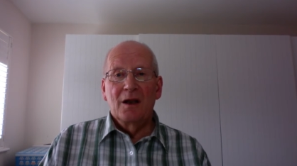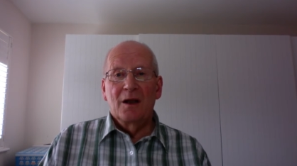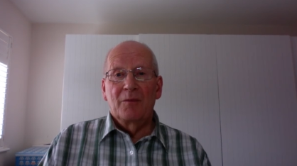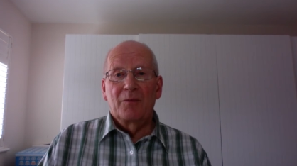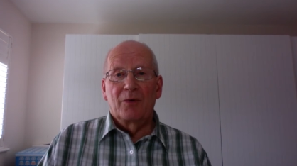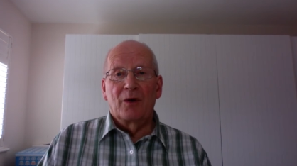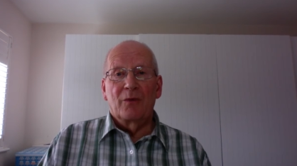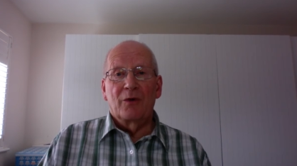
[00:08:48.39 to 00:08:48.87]

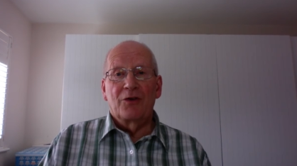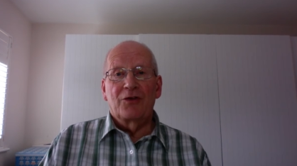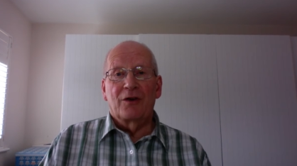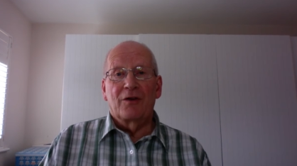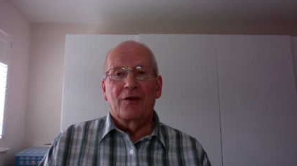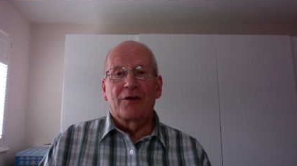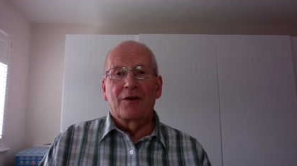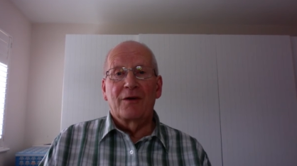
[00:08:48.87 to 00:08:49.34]
But we
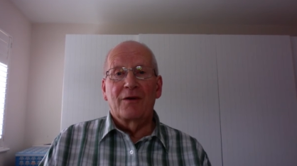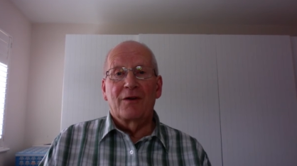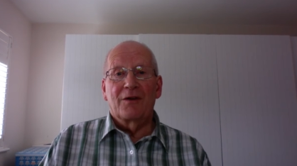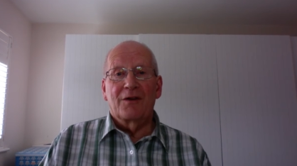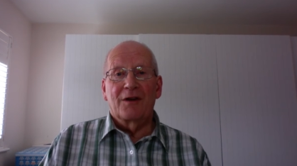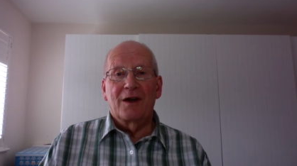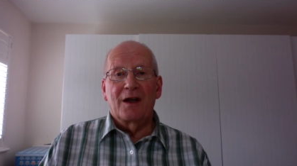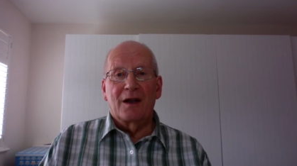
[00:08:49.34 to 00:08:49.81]
shall soon
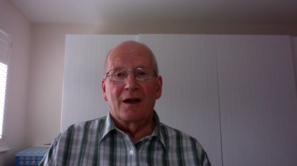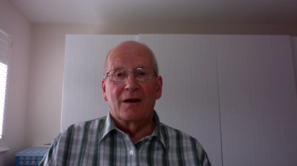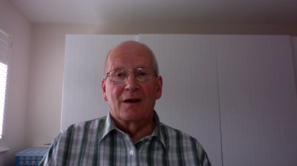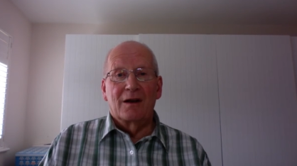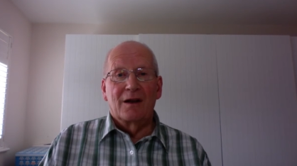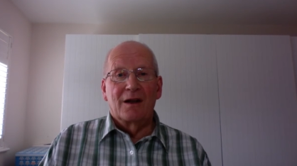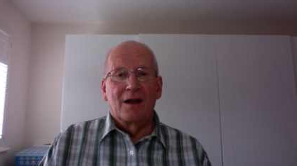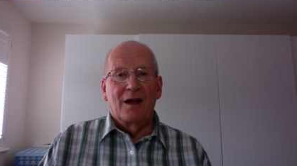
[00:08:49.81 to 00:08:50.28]
see
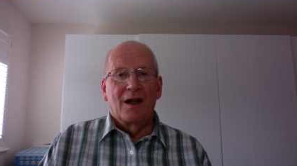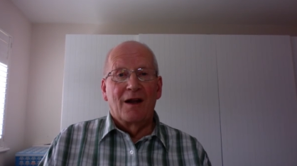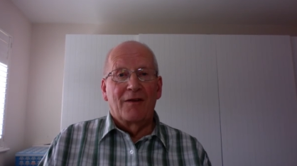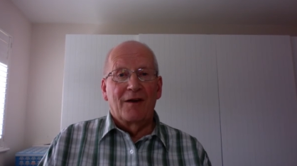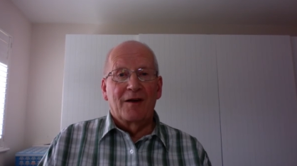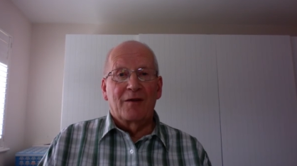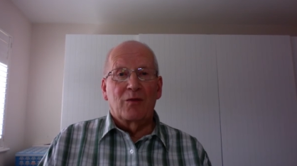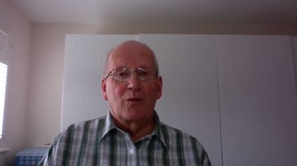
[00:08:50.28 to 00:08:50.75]

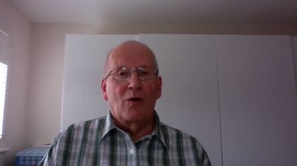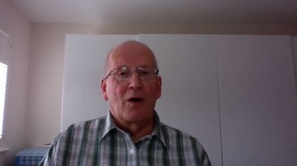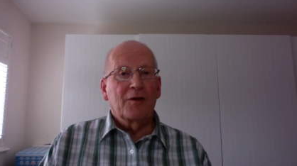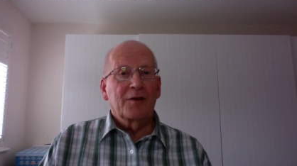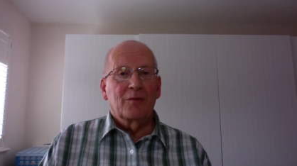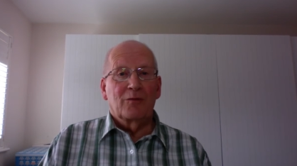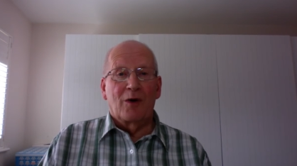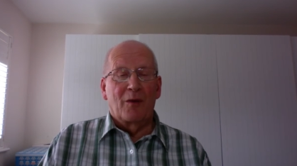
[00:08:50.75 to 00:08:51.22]
this
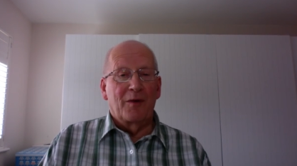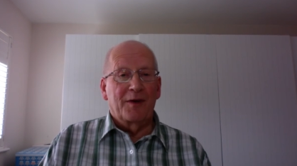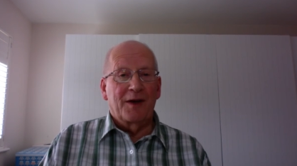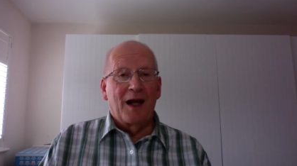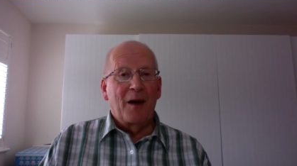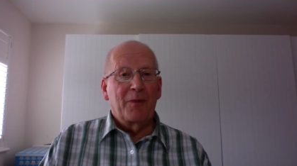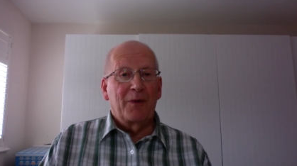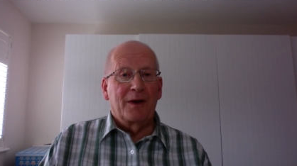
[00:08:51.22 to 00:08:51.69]
wasn't what was
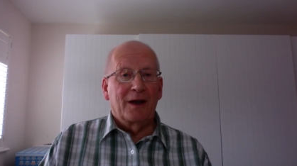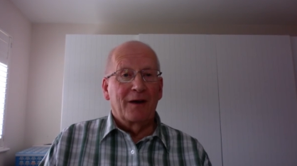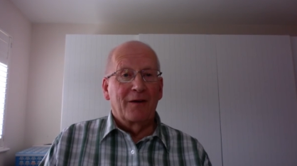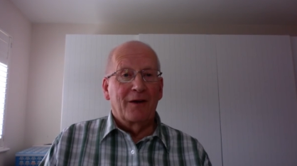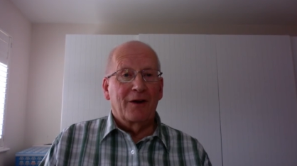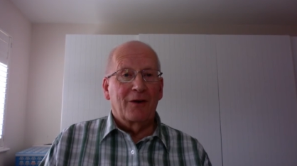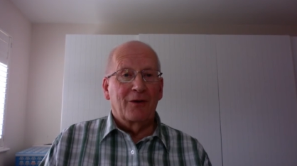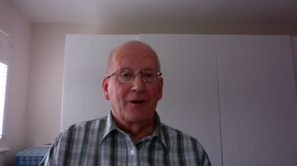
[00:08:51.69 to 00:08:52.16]
happening in
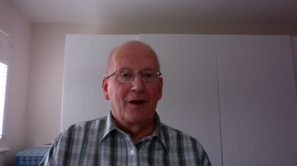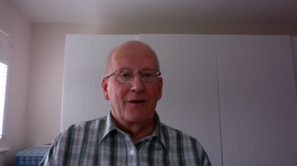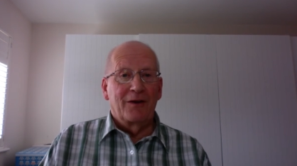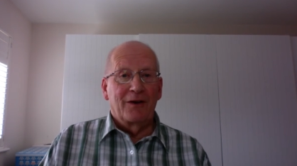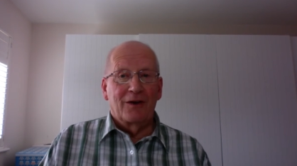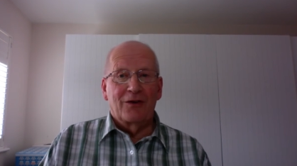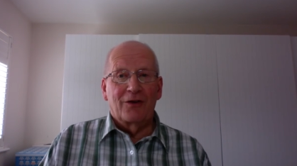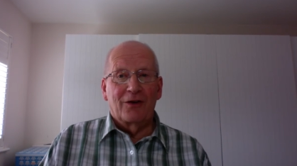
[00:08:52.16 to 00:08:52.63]
the
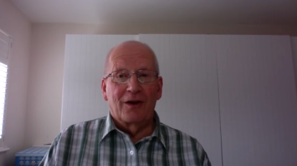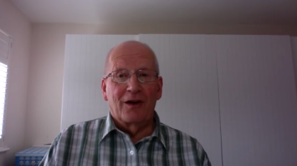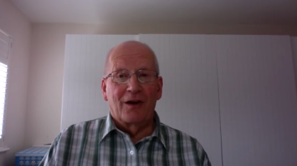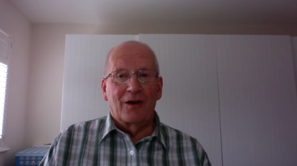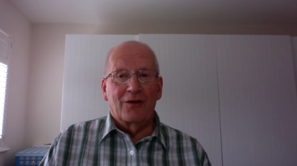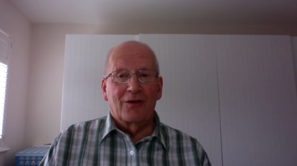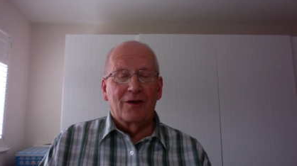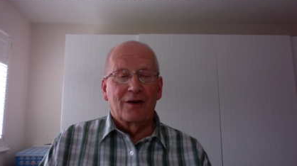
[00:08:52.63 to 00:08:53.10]
Corinthian
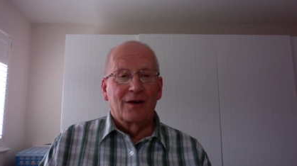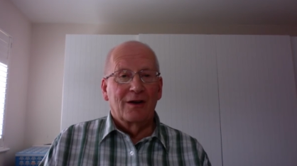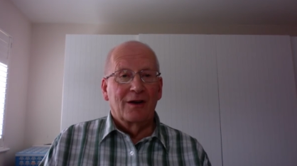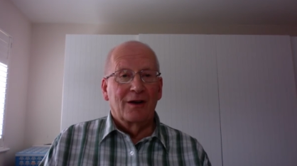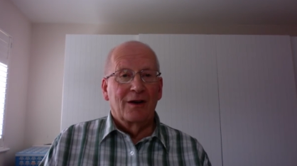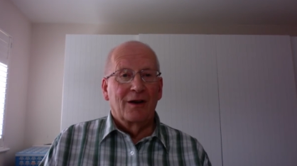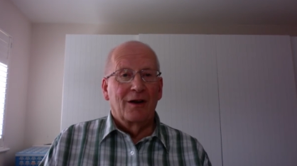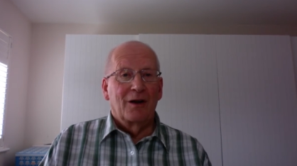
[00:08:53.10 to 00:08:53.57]
church,
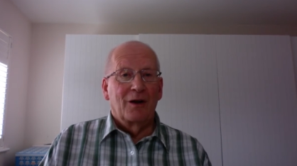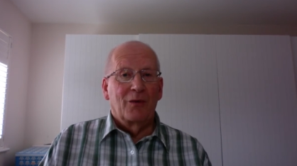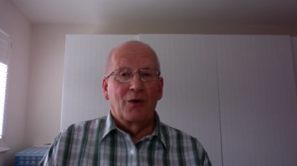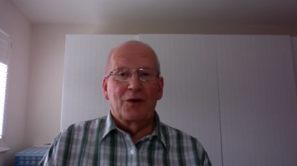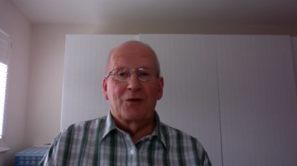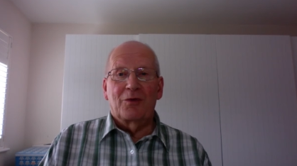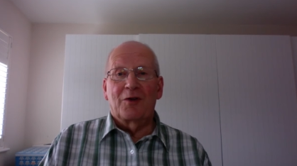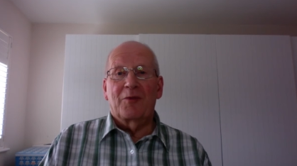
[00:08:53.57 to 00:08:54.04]

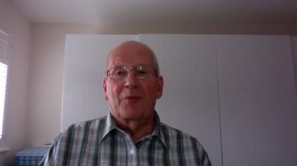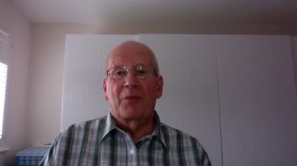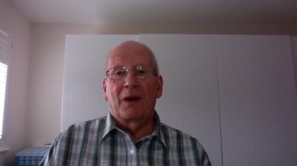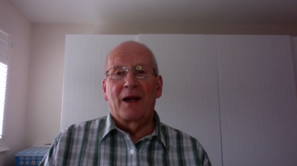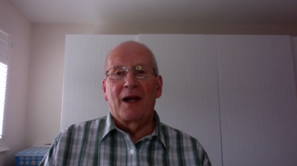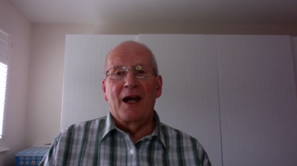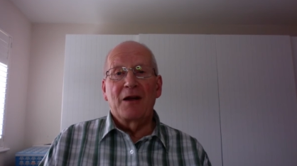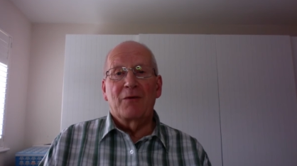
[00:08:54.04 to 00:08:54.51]
which was
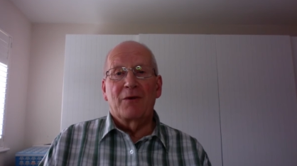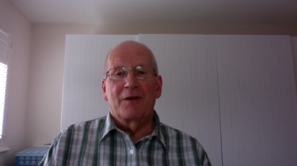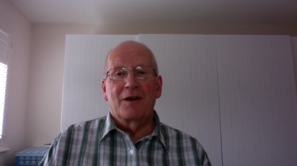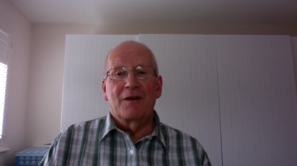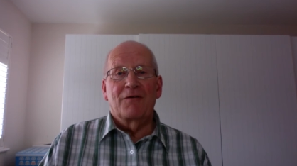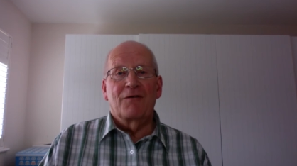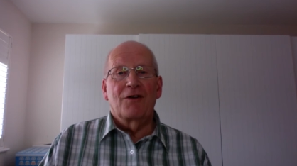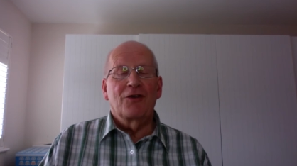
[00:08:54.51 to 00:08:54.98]
plagued with
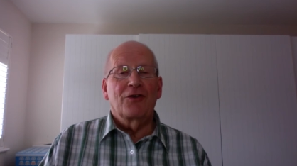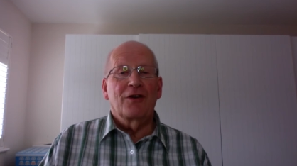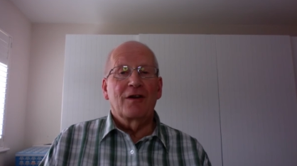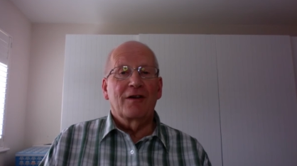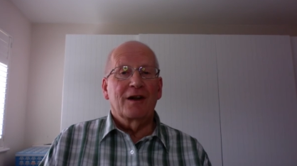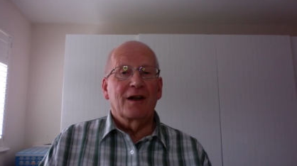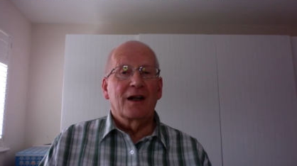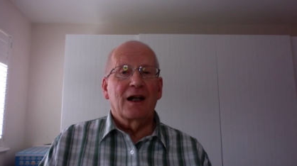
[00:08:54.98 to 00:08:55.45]

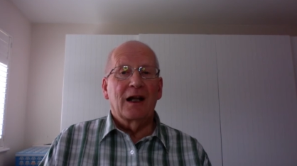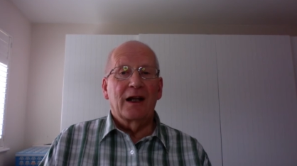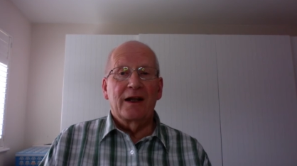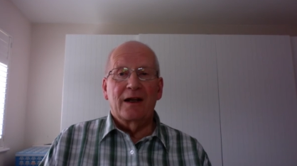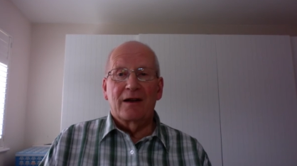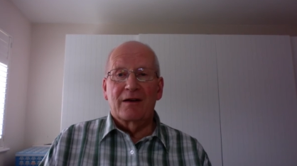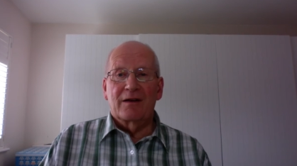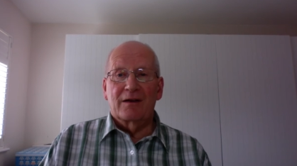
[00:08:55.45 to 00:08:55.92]
divisions and
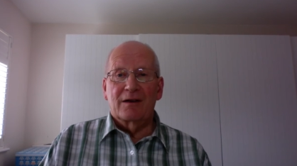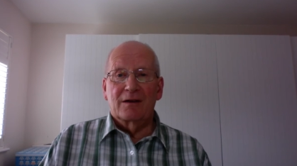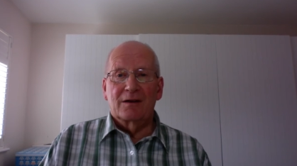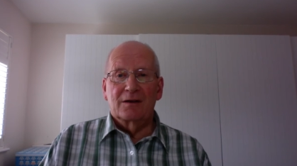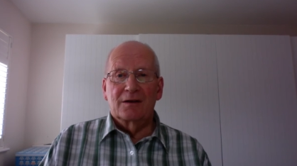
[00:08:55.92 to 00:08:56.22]
cliques.